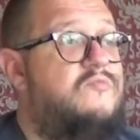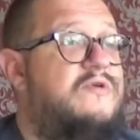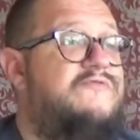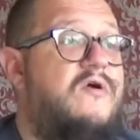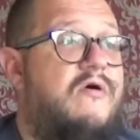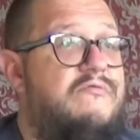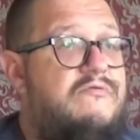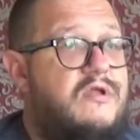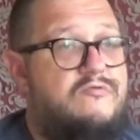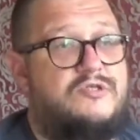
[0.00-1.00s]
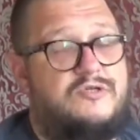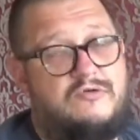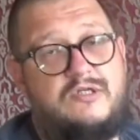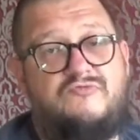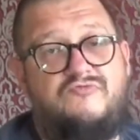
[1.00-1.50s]
We've got no
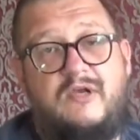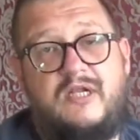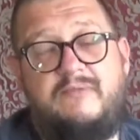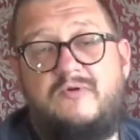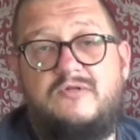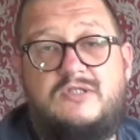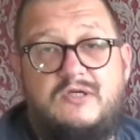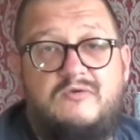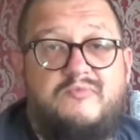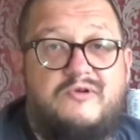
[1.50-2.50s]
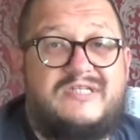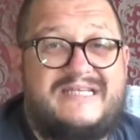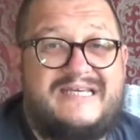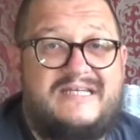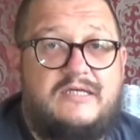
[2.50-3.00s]
choice really but to
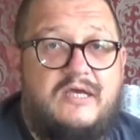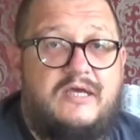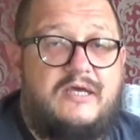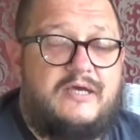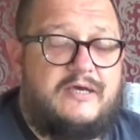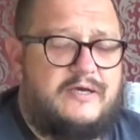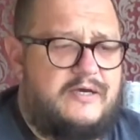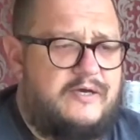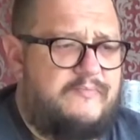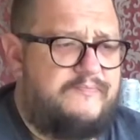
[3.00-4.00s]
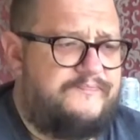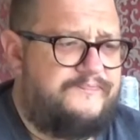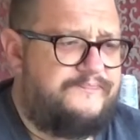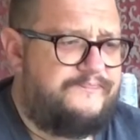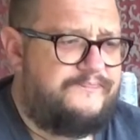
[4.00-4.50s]
proceed on
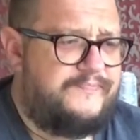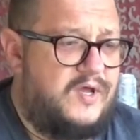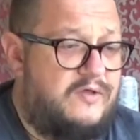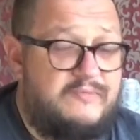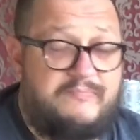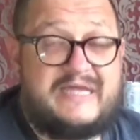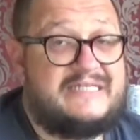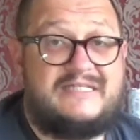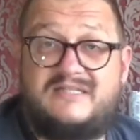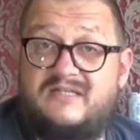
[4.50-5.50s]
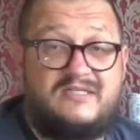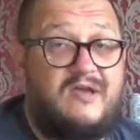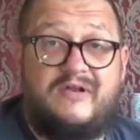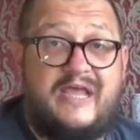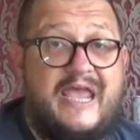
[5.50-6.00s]
the basis that it's
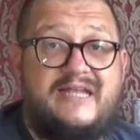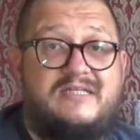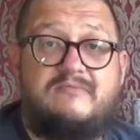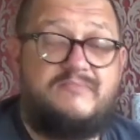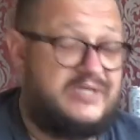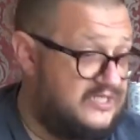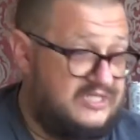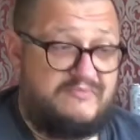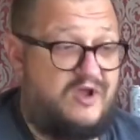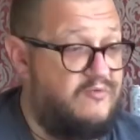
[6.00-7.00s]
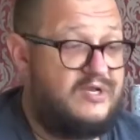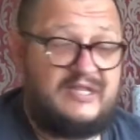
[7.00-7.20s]
going ahead, because at the moment